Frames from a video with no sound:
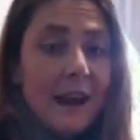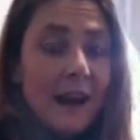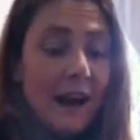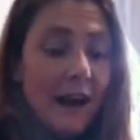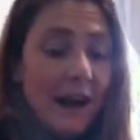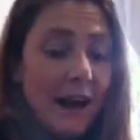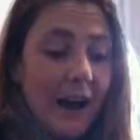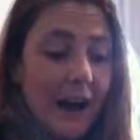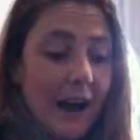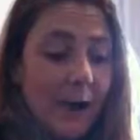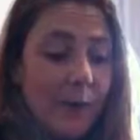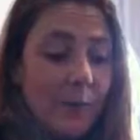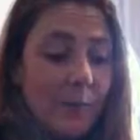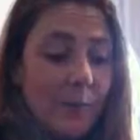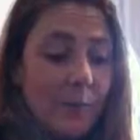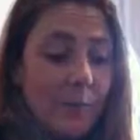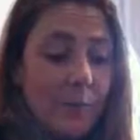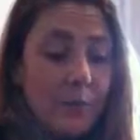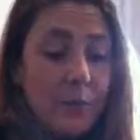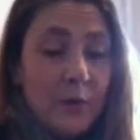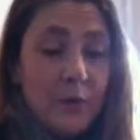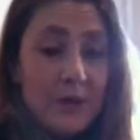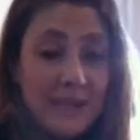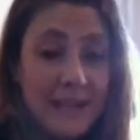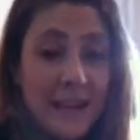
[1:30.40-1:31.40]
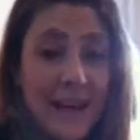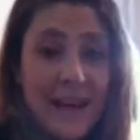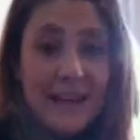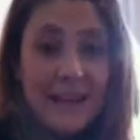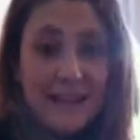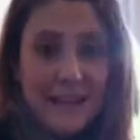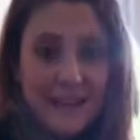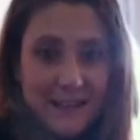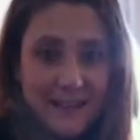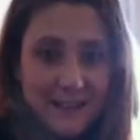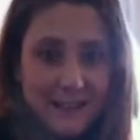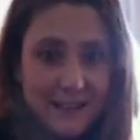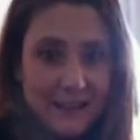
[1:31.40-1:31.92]
I
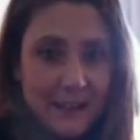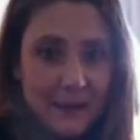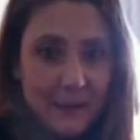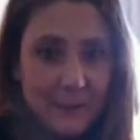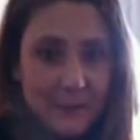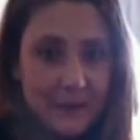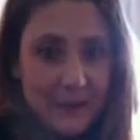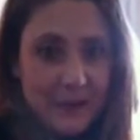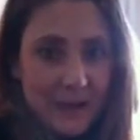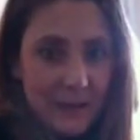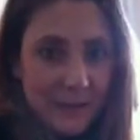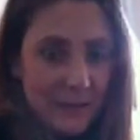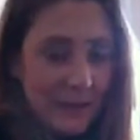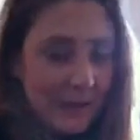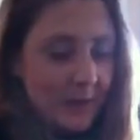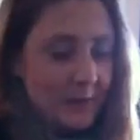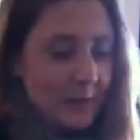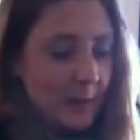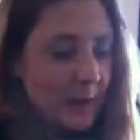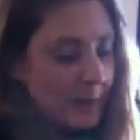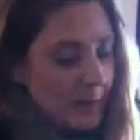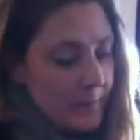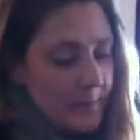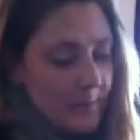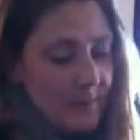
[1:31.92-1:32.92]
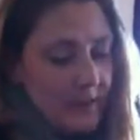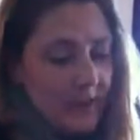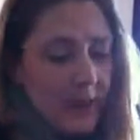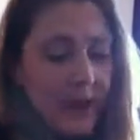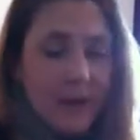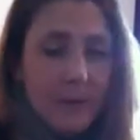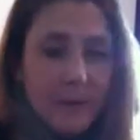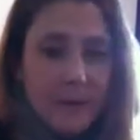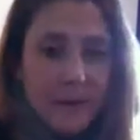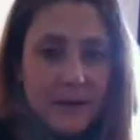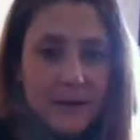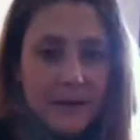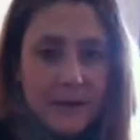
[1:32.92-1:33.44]
pretended that I was typing. So I was
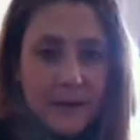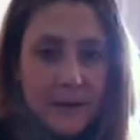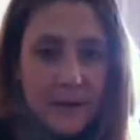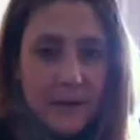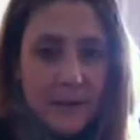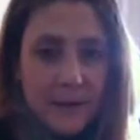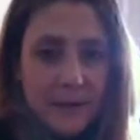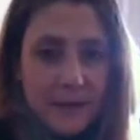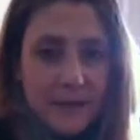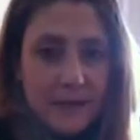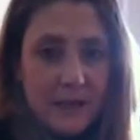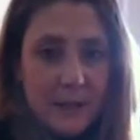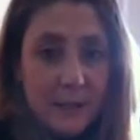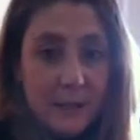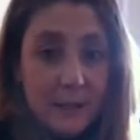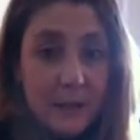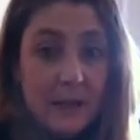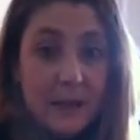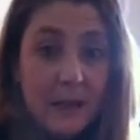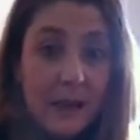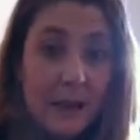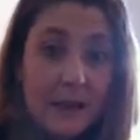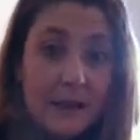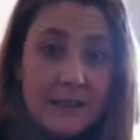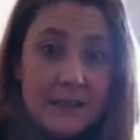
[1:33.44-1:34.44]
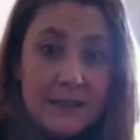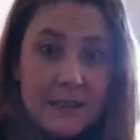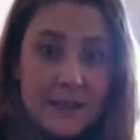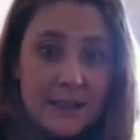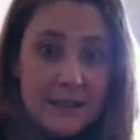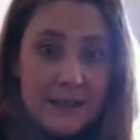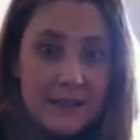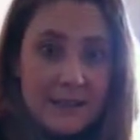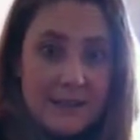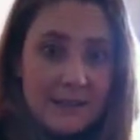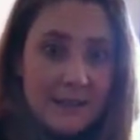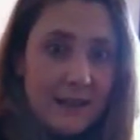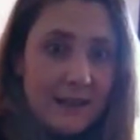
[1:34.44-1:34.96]
typing,
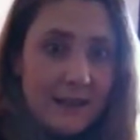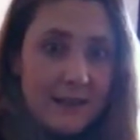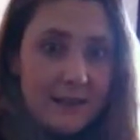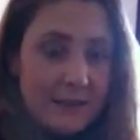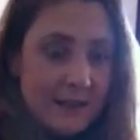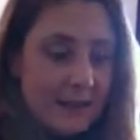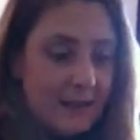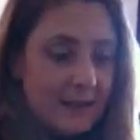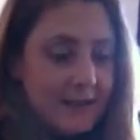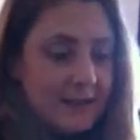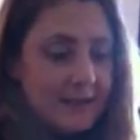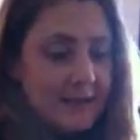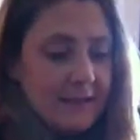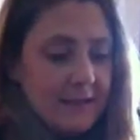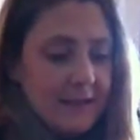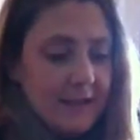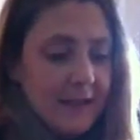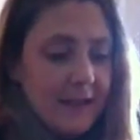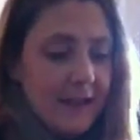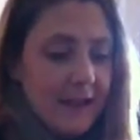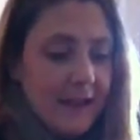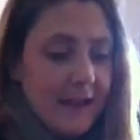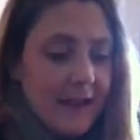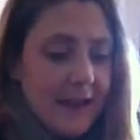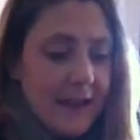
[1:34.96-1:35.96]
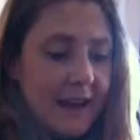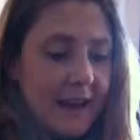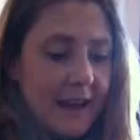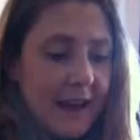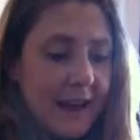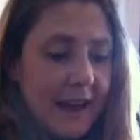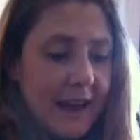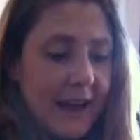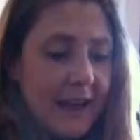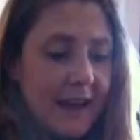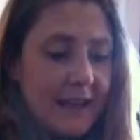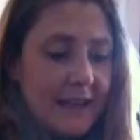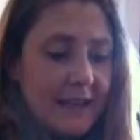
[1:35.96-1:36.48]
nonsense.
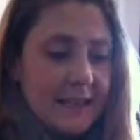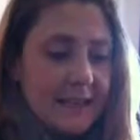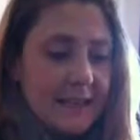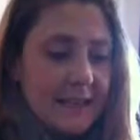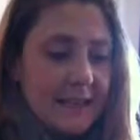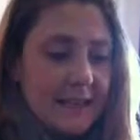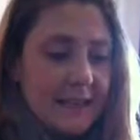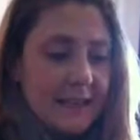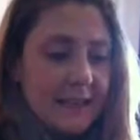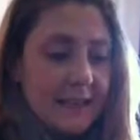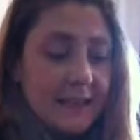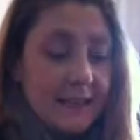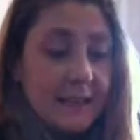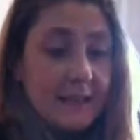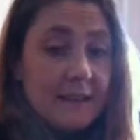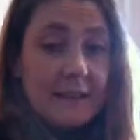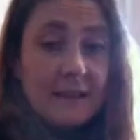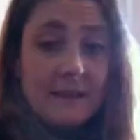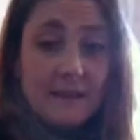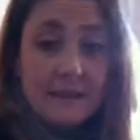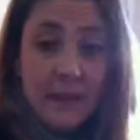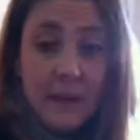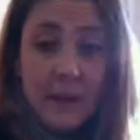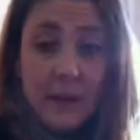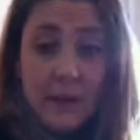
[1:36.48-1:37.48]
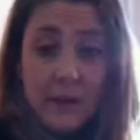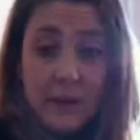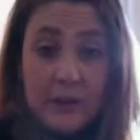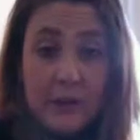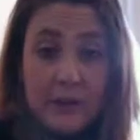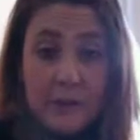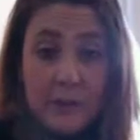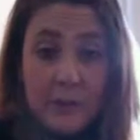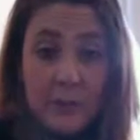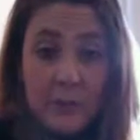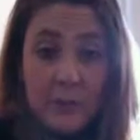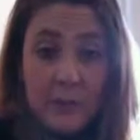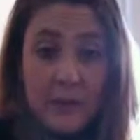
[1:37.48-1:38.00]
And thank
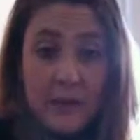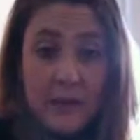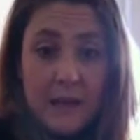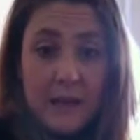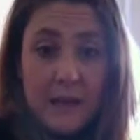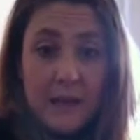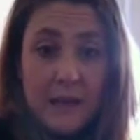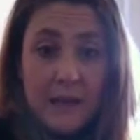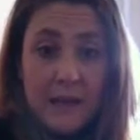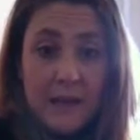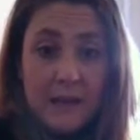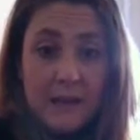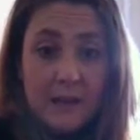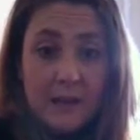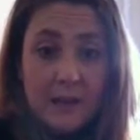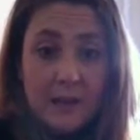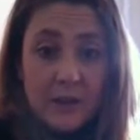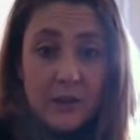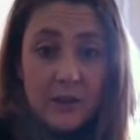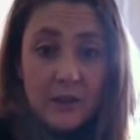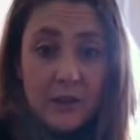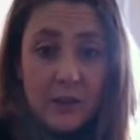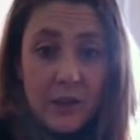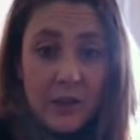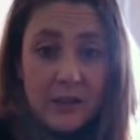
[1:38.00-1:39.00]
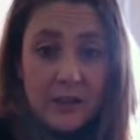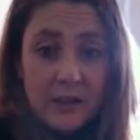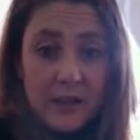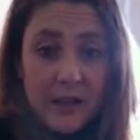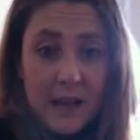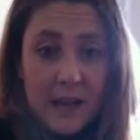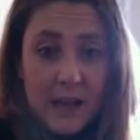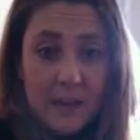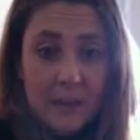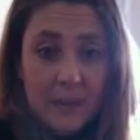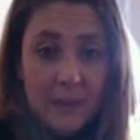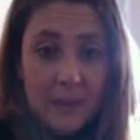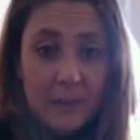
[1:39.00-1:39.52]
goodness for me, he took a long
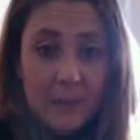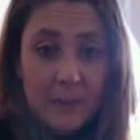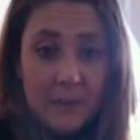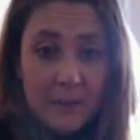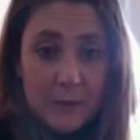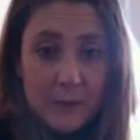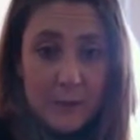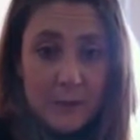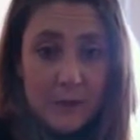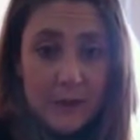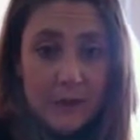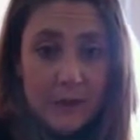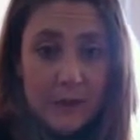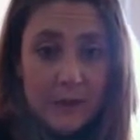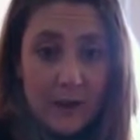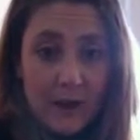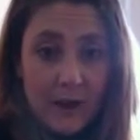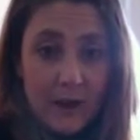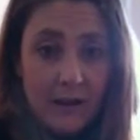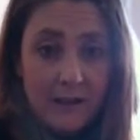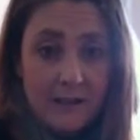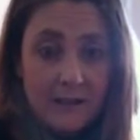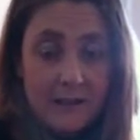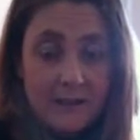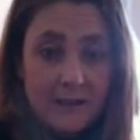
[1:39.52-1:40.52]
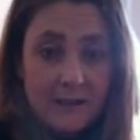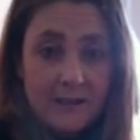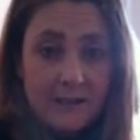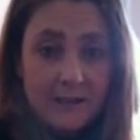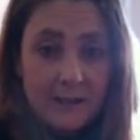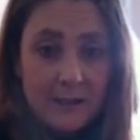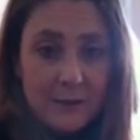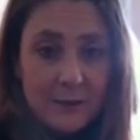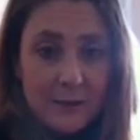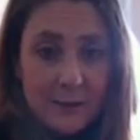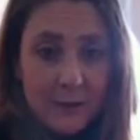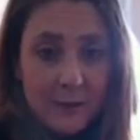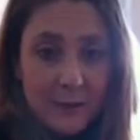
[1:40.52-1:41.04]
time in between thoughts
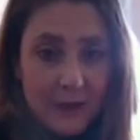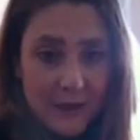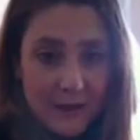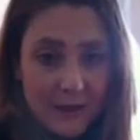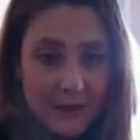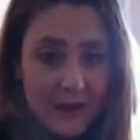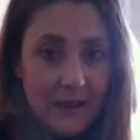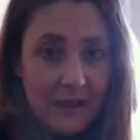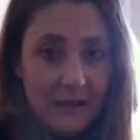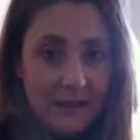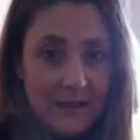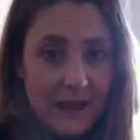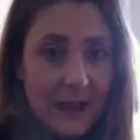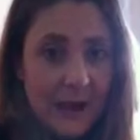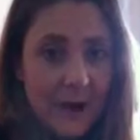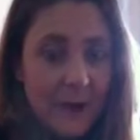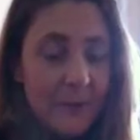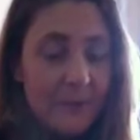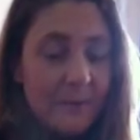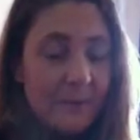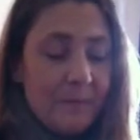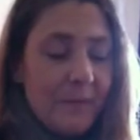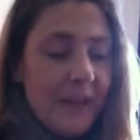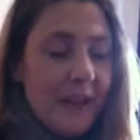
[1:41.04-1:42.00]
to think things out.